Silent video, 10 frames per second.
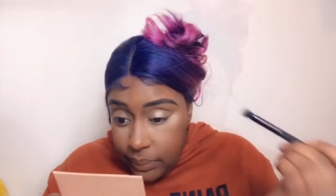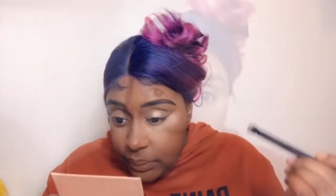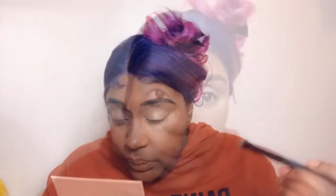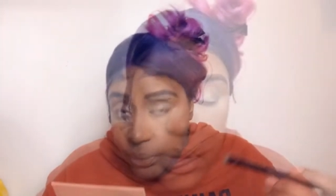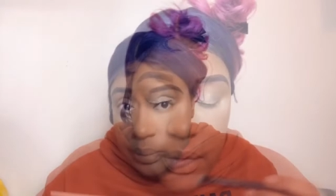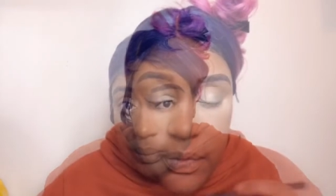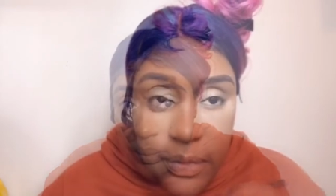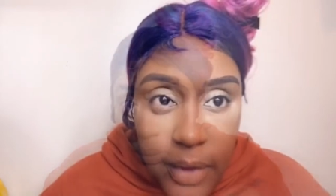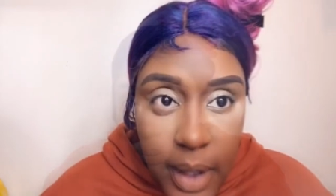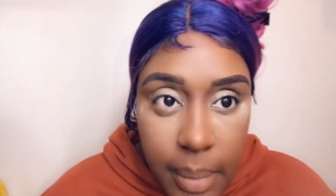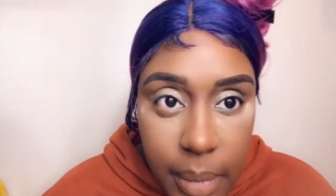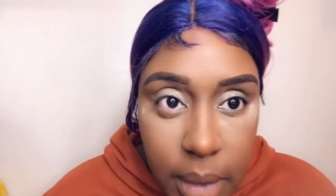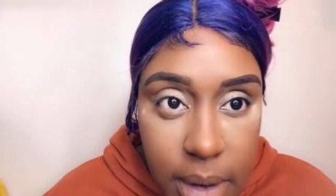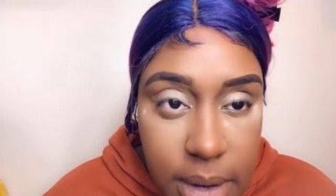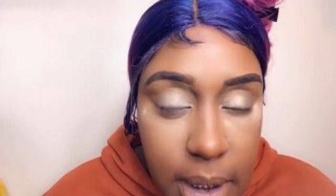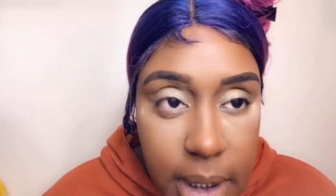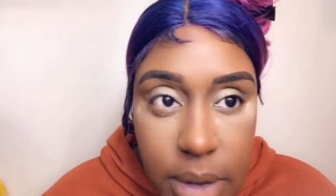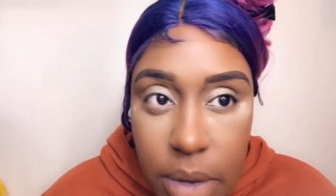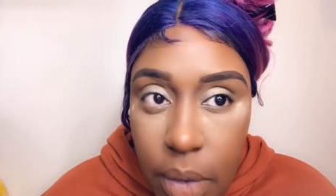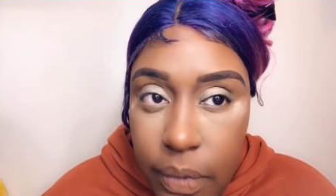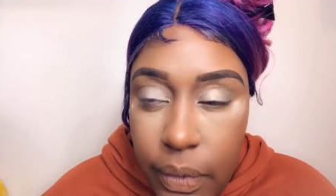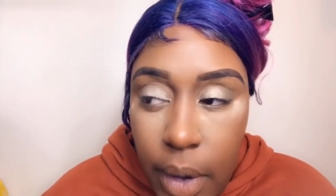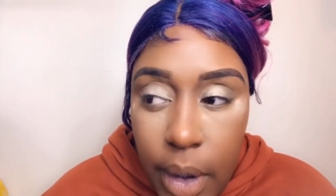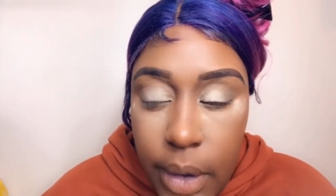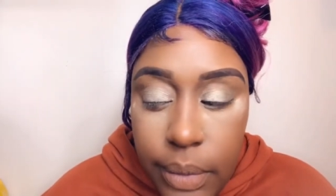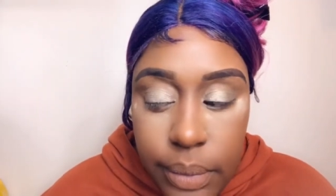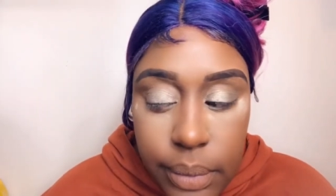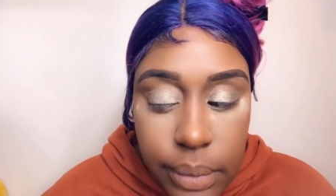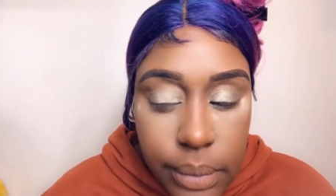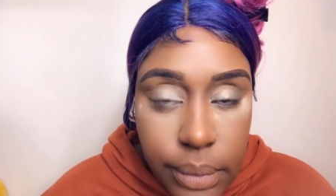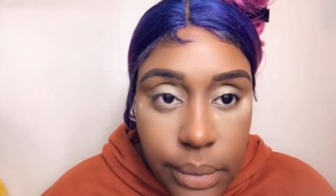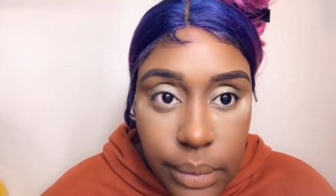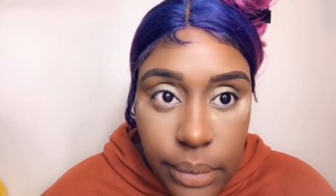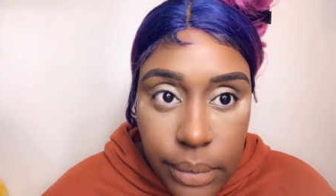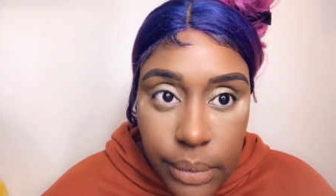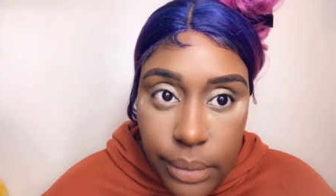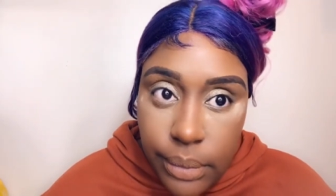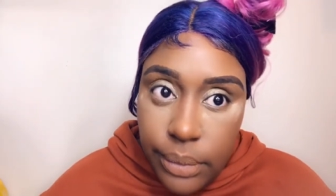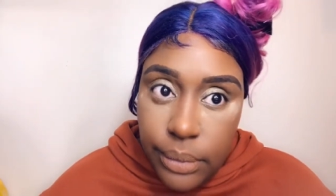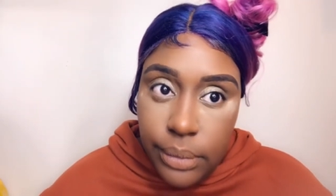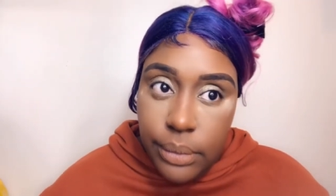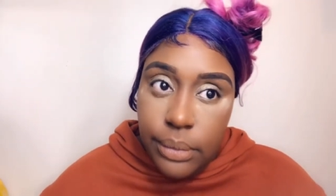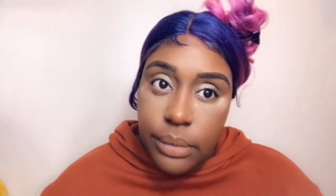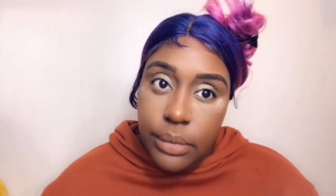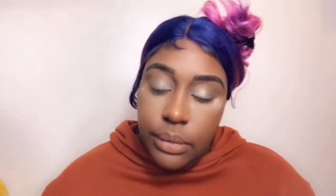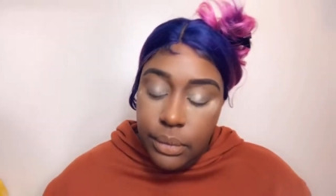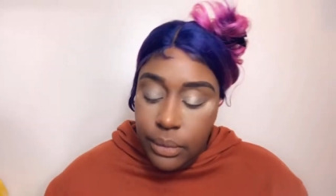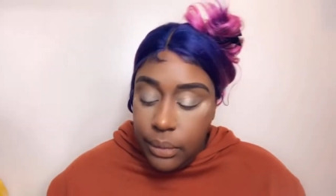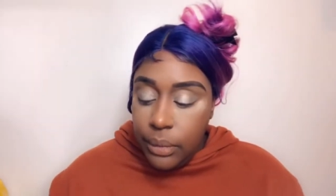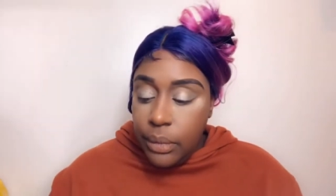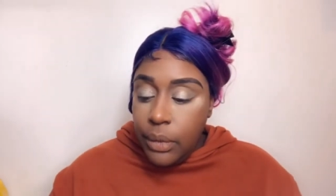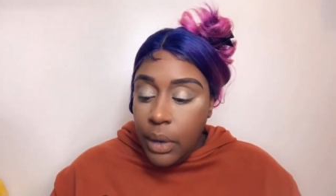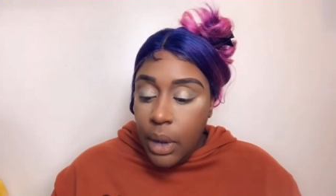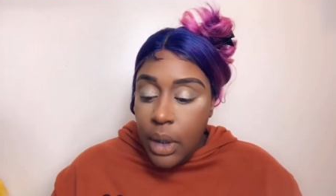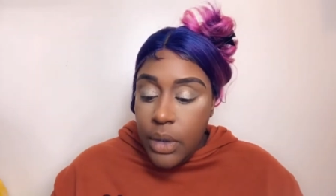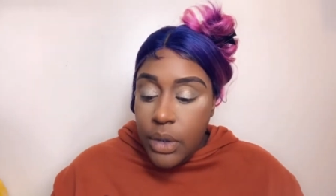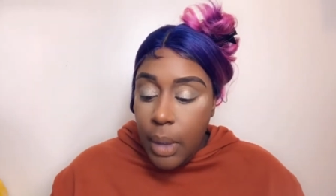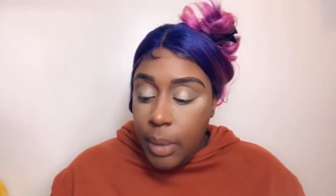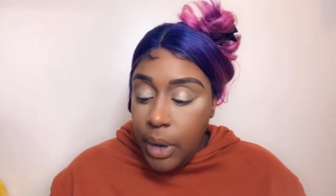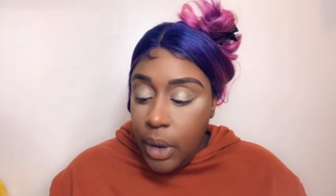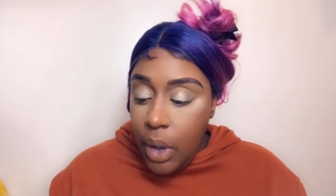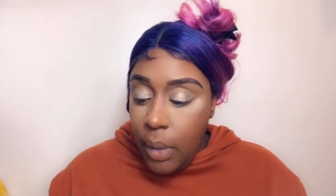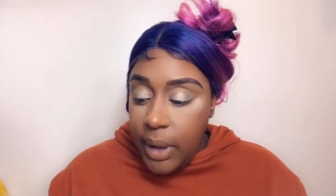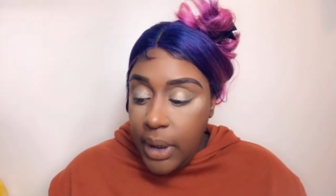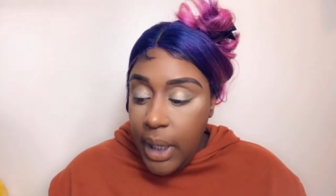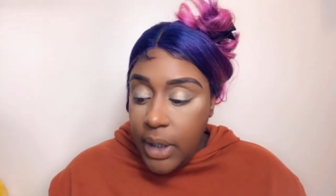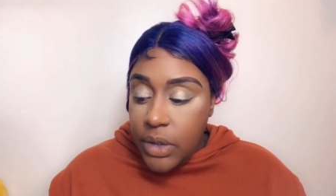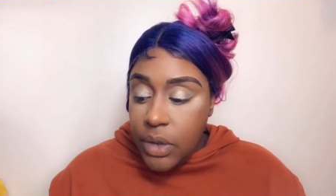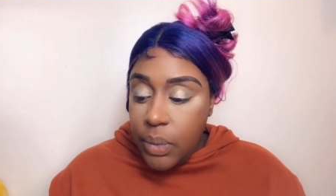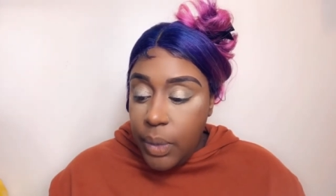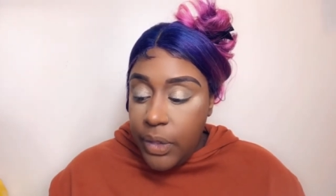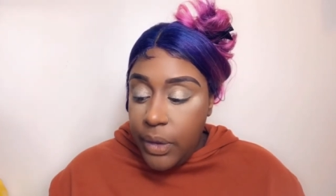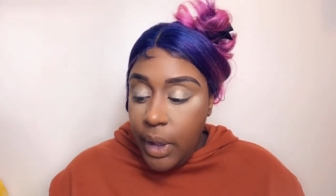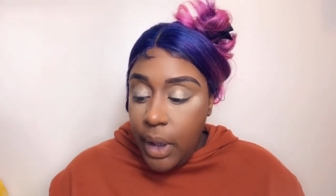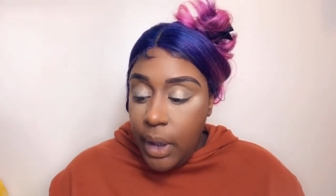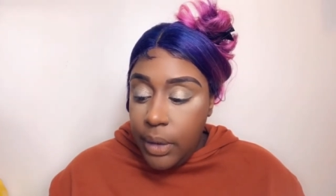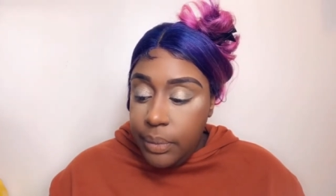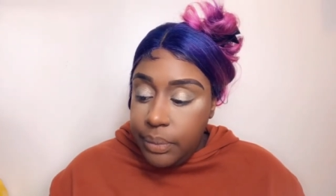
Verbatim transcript: What the fem looks like so far. Hmm. So I'm going to go in next with the... Uh,